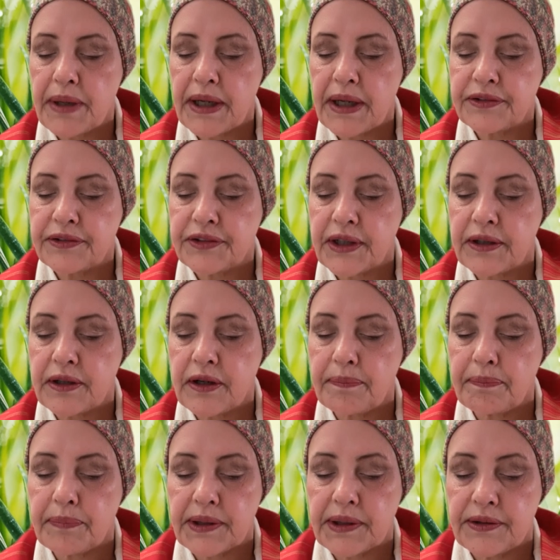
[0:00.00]
meditate
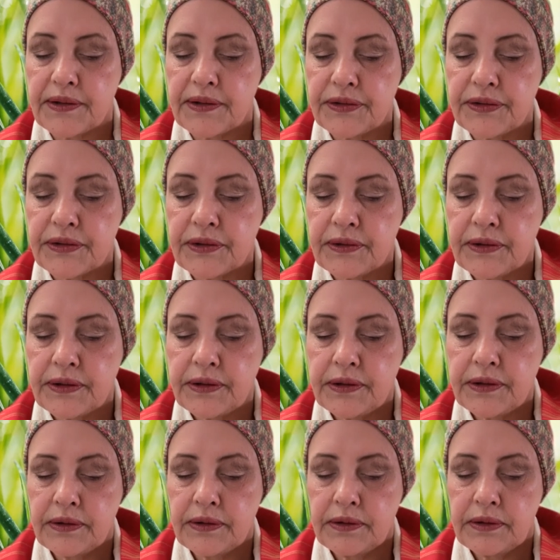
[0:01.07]
on peace.
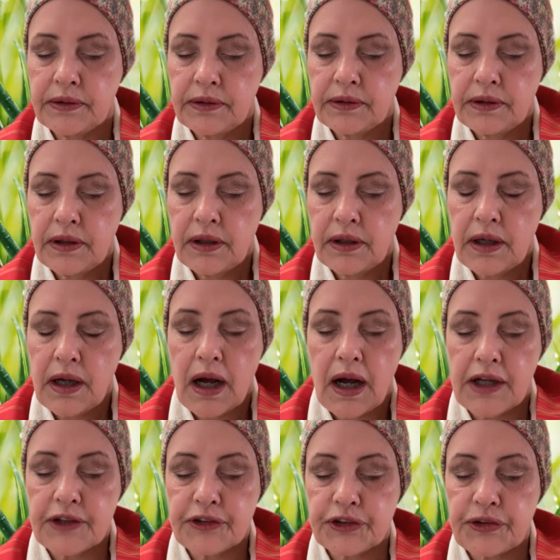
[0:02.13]

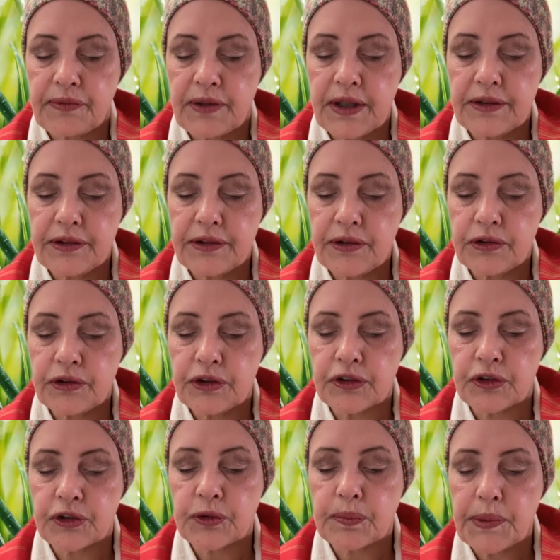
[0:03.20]
I surrender to
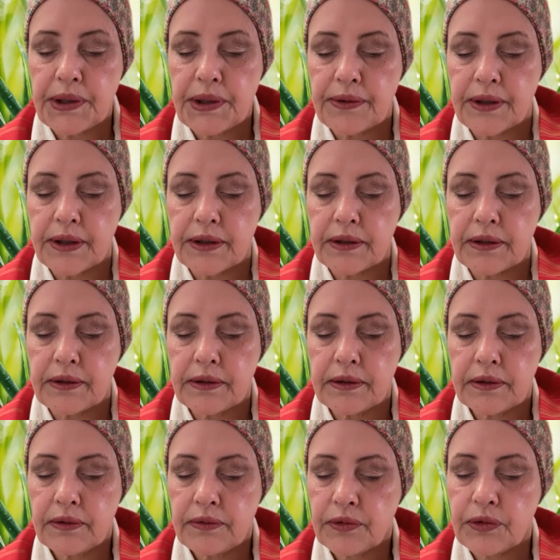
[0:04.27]
spirit
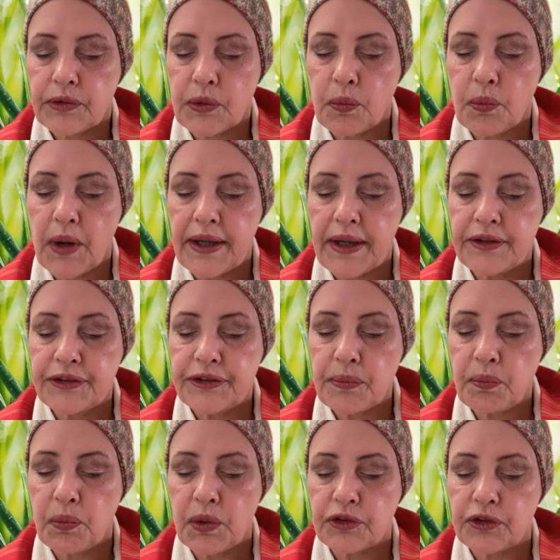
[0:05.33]
the ways
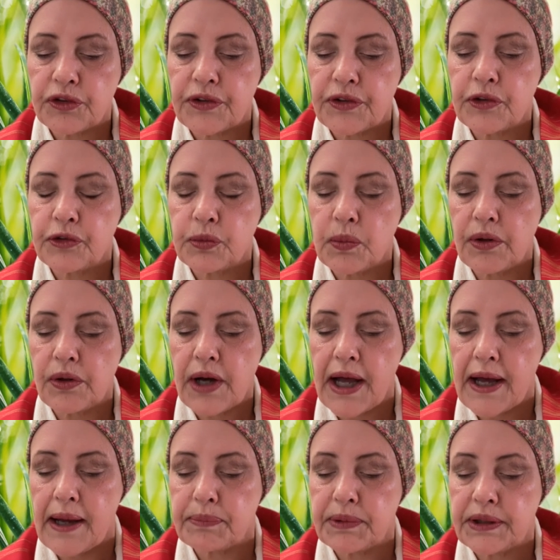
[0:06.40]
in which this will
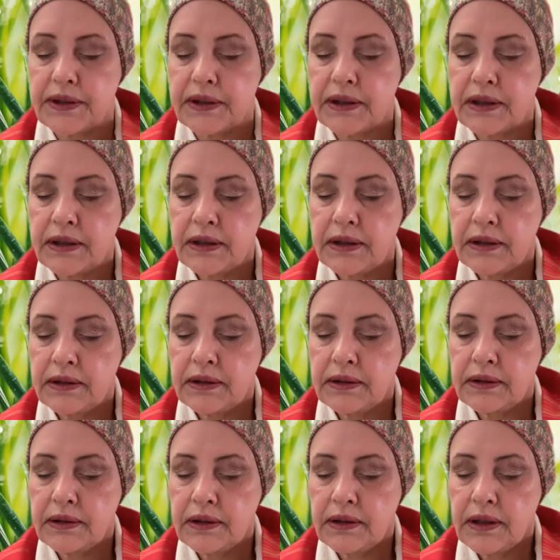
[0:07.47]
happen.
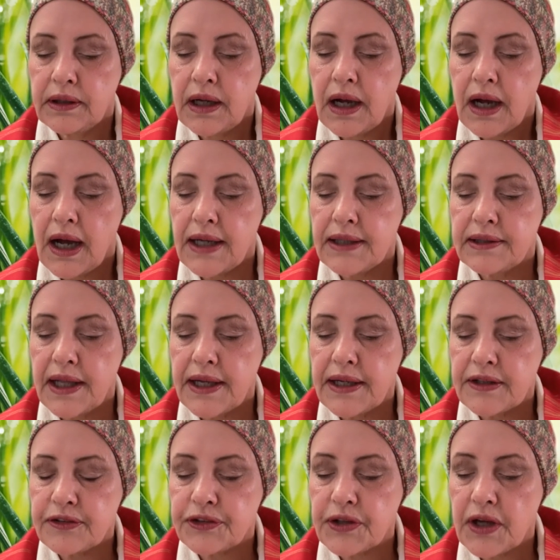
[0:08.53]
I lay
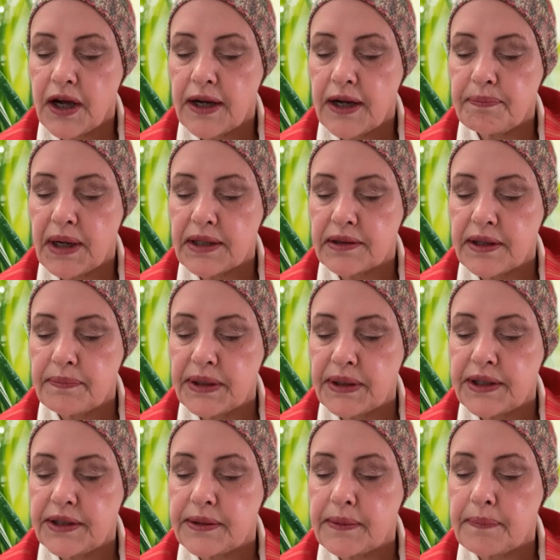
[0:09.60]
aside my
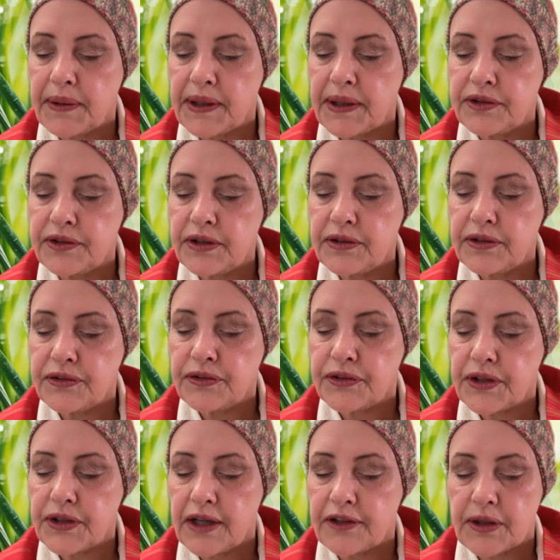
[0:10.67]
limited opinions
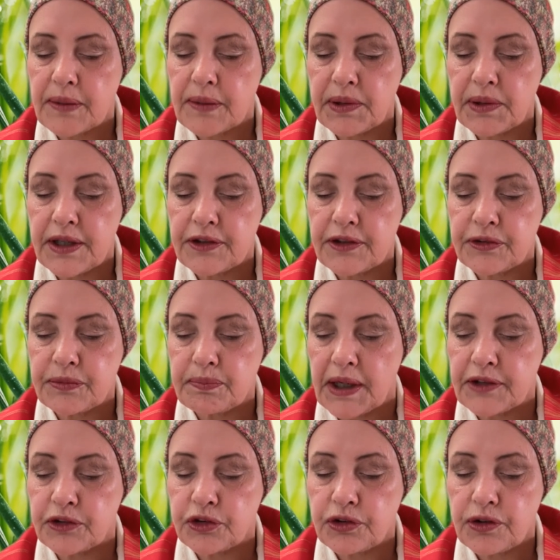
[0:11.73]
as I place
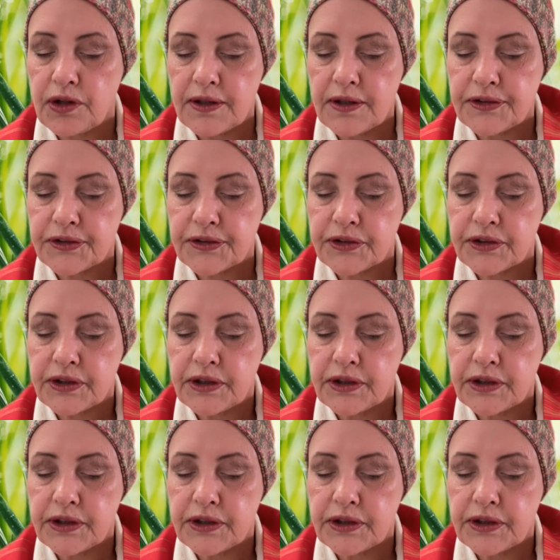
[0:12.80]
my trust